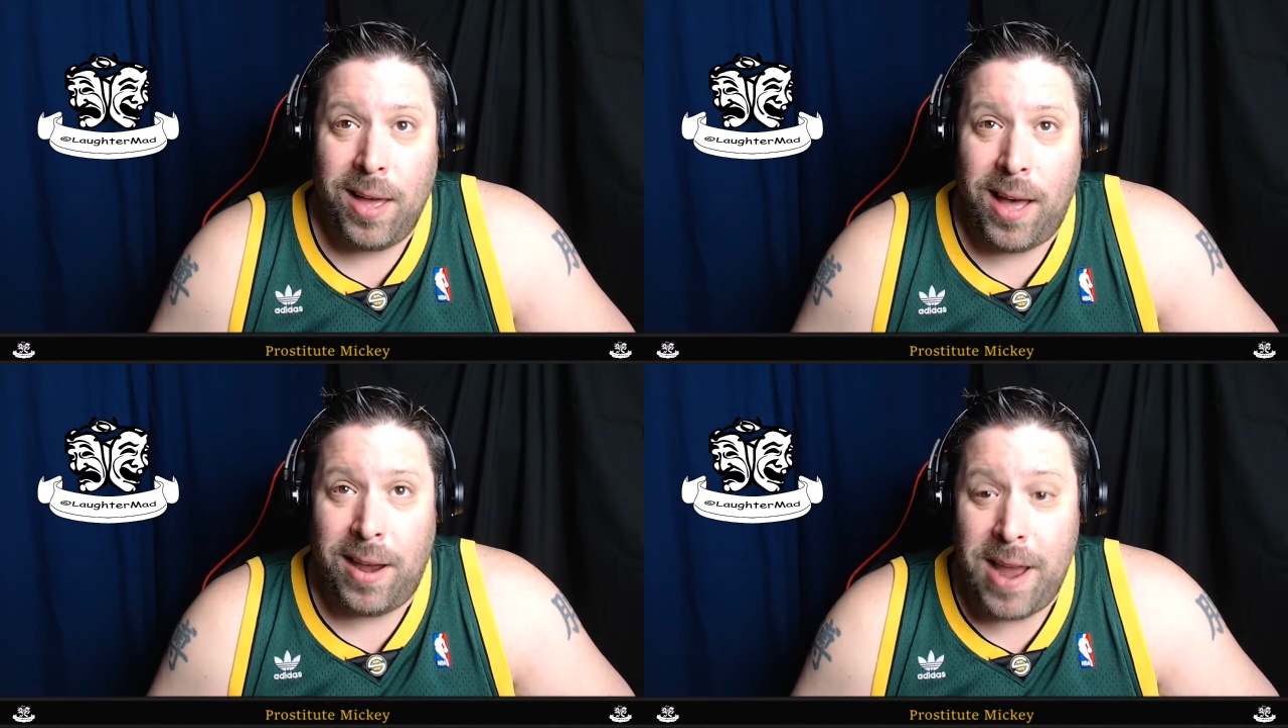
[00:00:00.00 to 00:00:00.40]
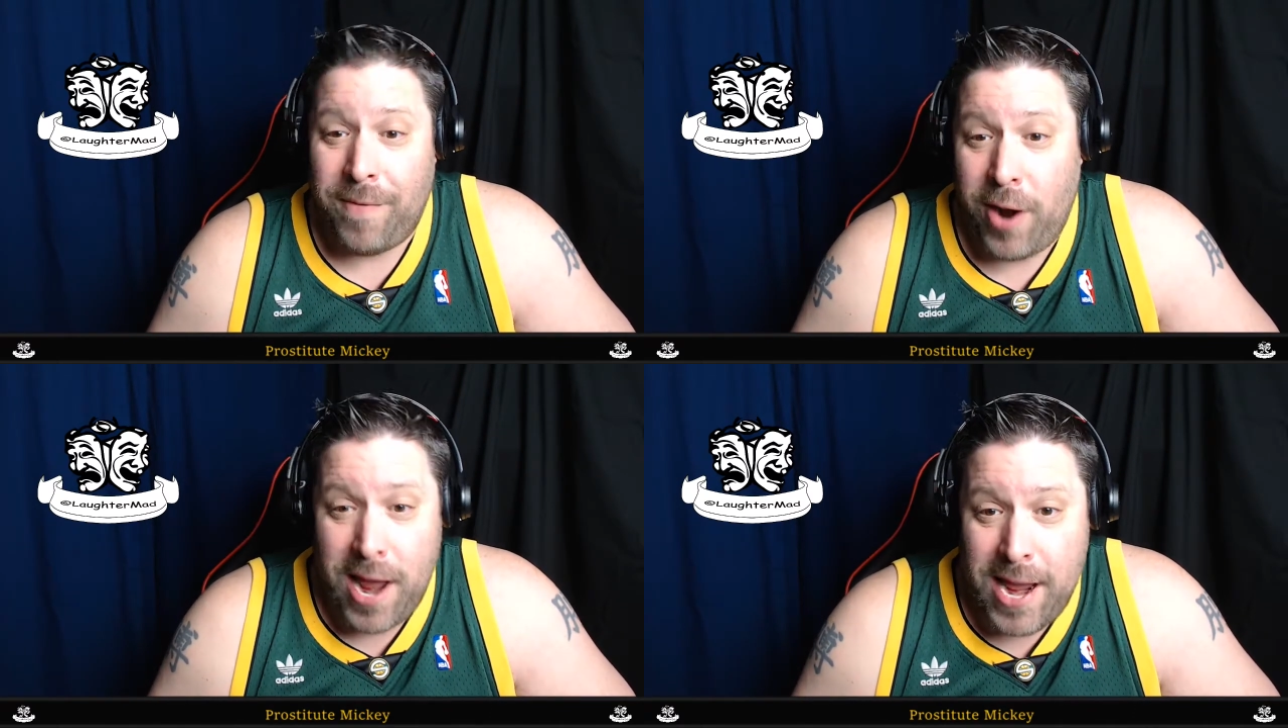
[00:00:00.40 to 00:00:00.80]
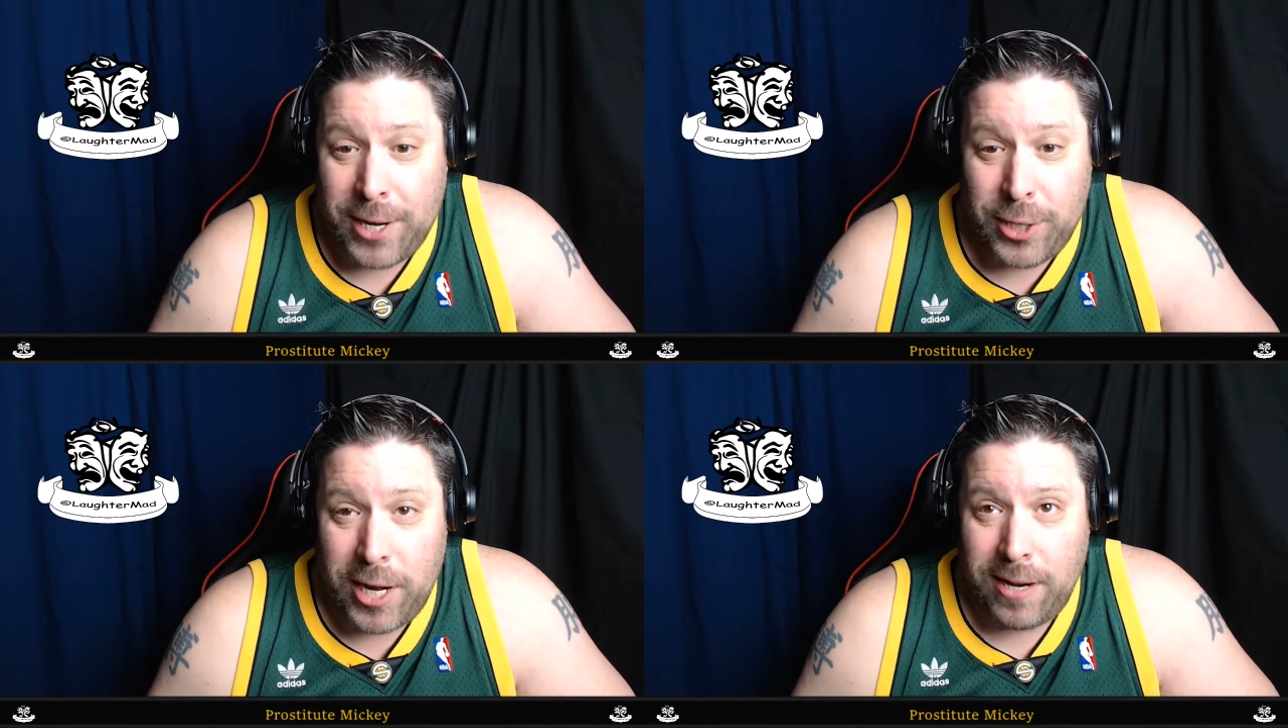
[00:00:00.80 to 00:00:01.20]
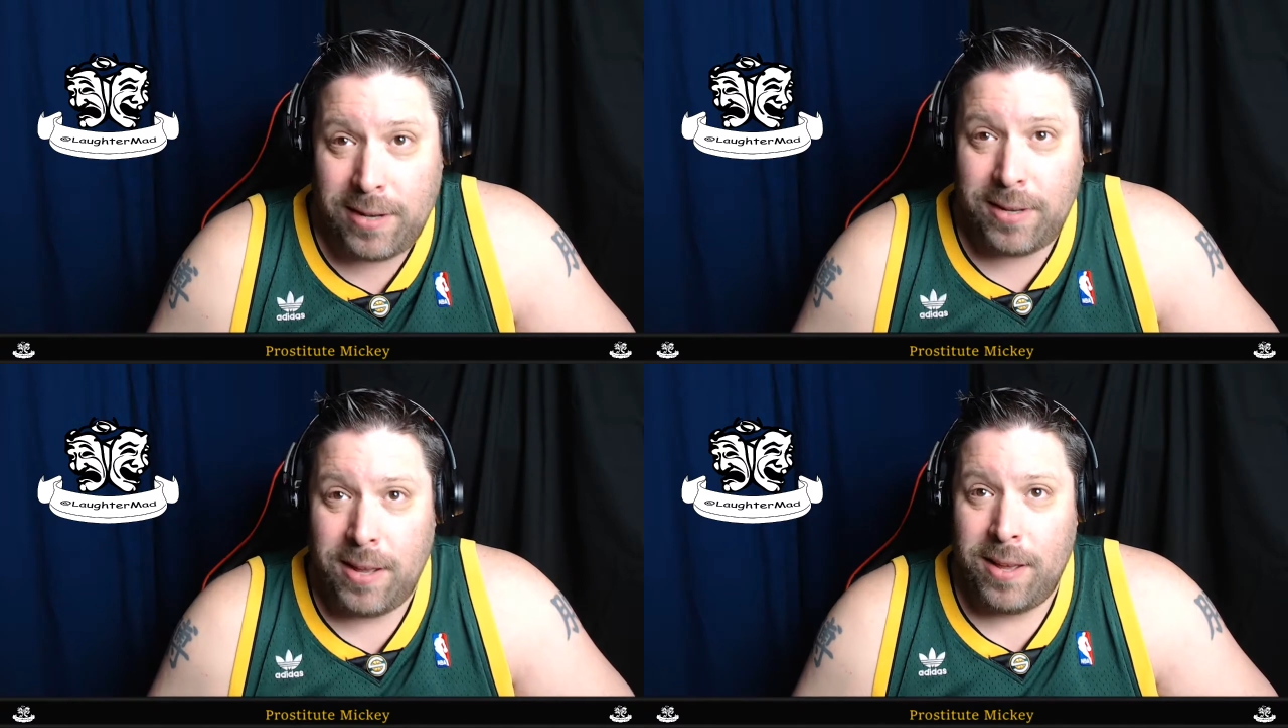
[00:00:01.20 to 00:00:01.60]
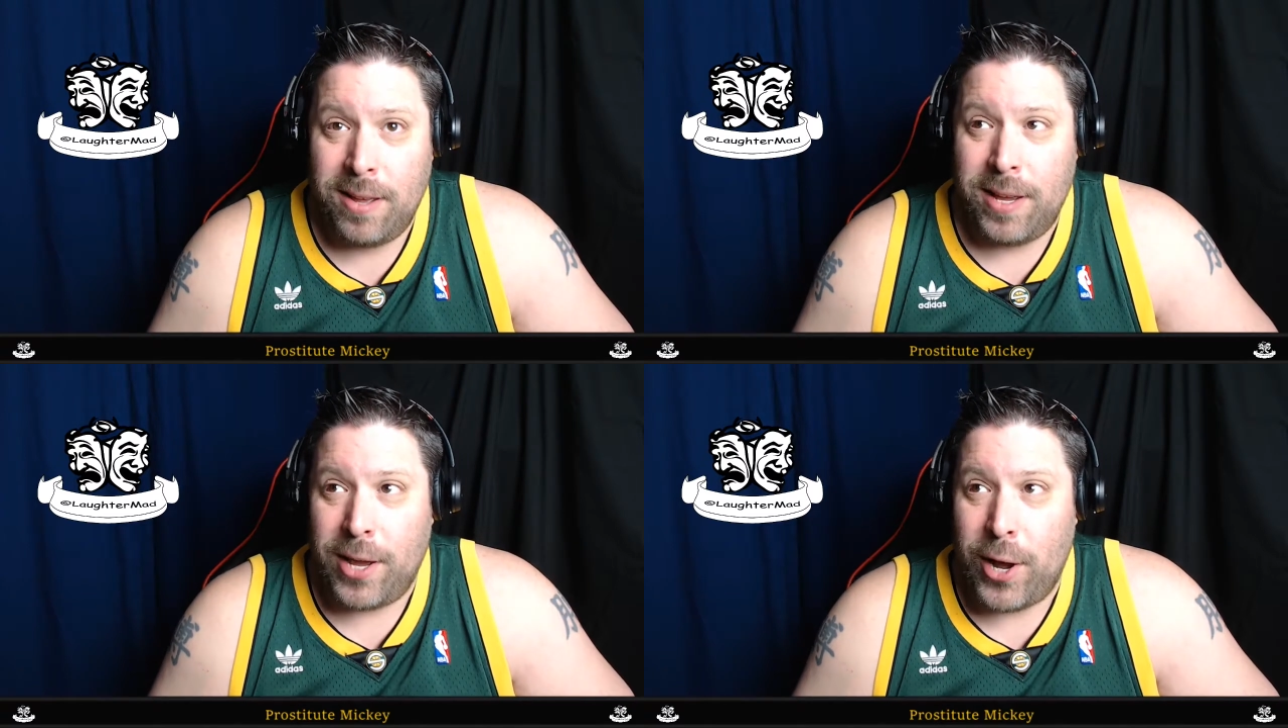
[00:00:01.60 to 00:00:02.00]
never aging,
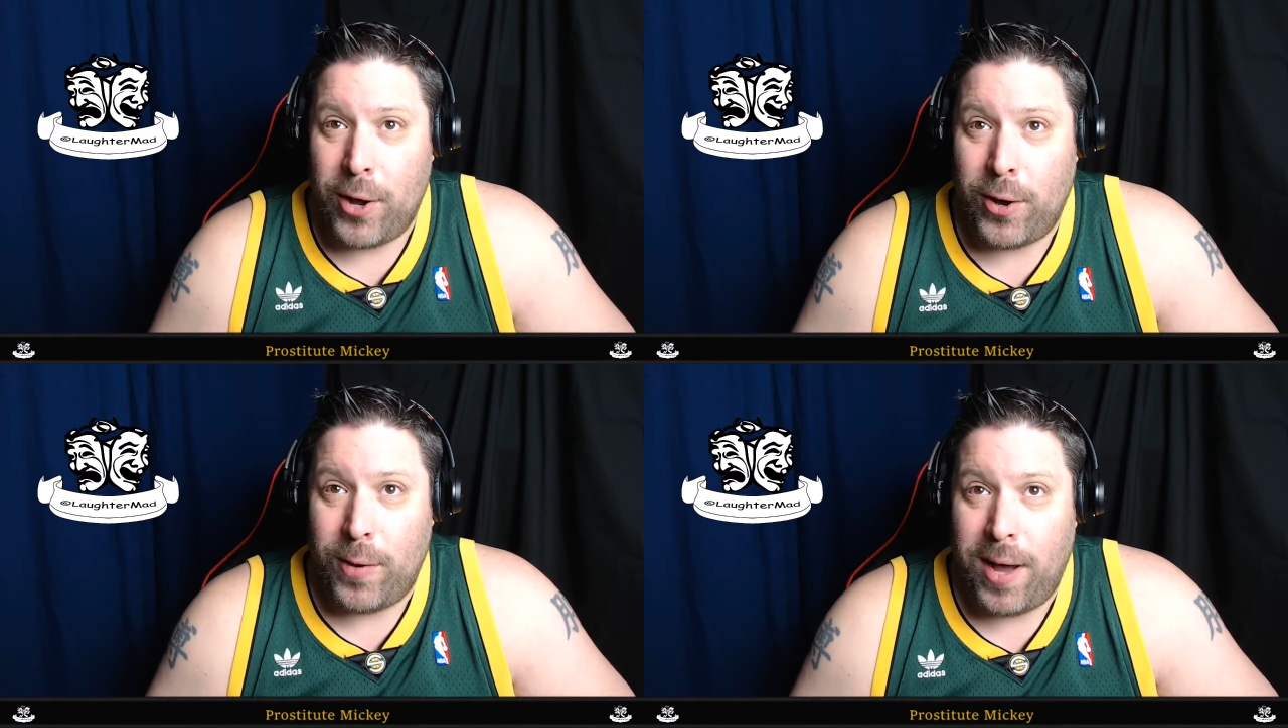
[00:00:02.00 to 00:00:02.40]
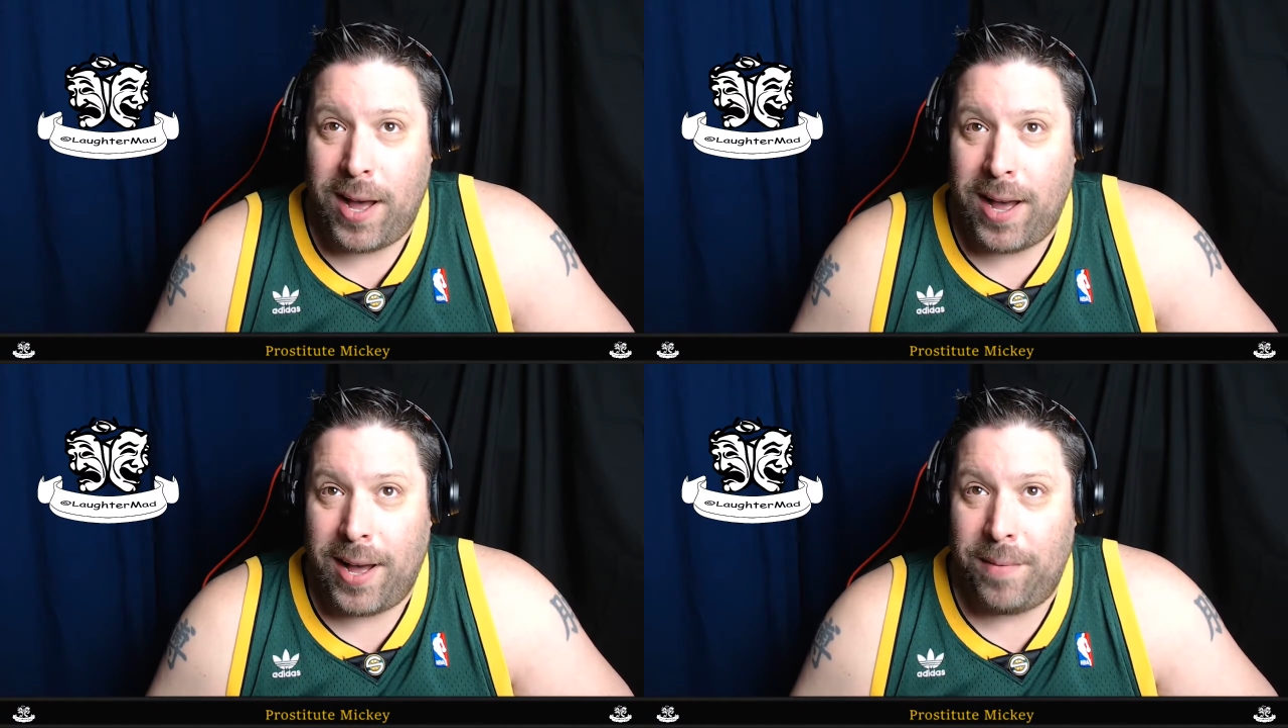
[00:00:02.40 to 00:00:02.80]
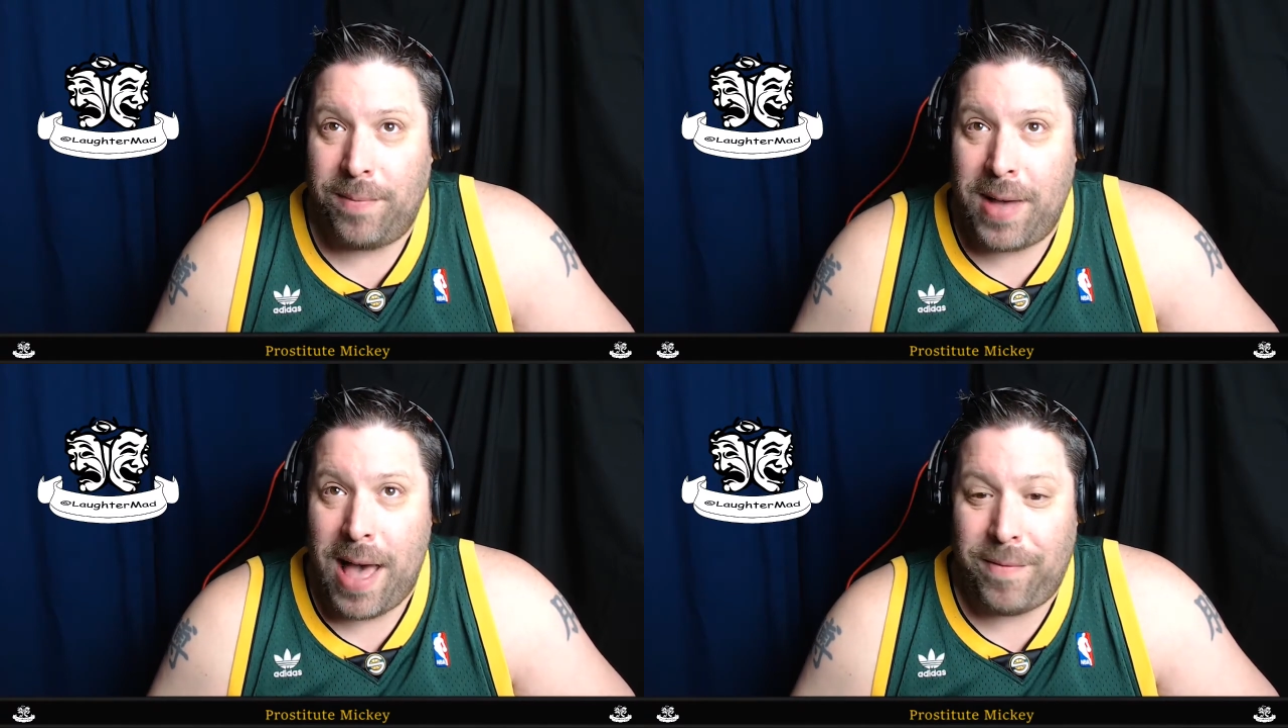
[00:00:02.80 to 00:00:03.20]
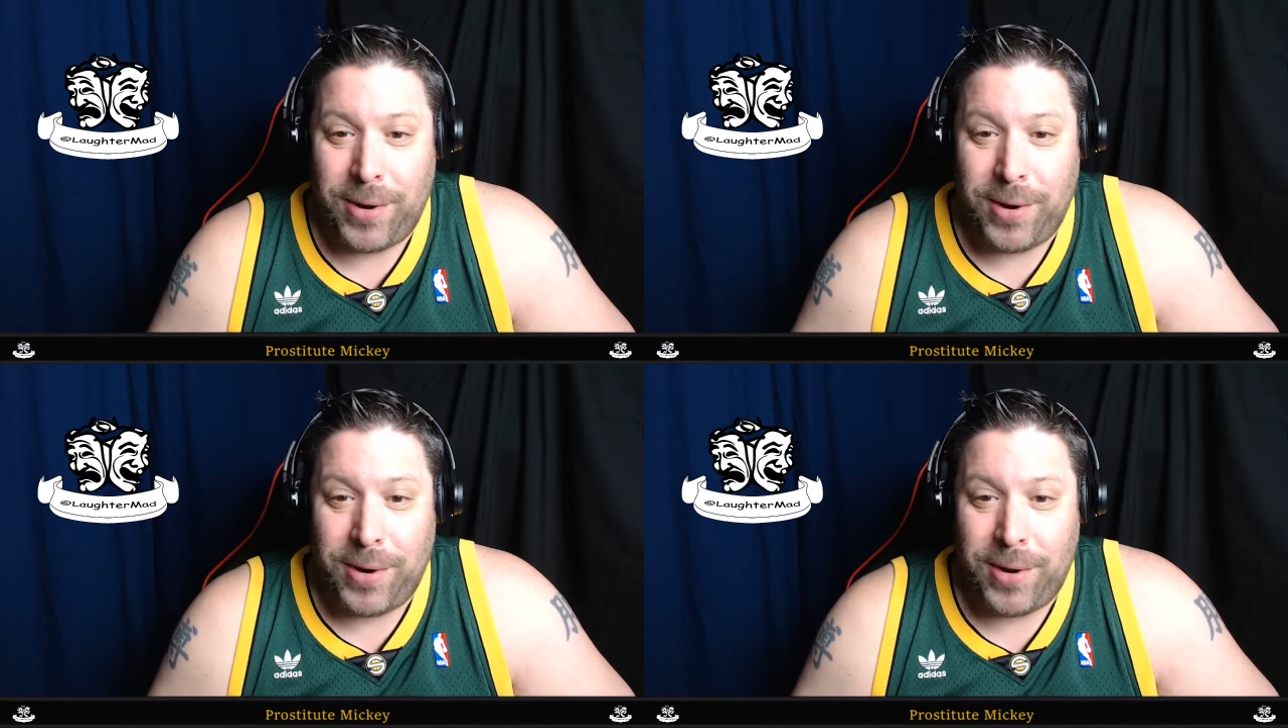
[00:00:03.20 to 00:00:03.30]
having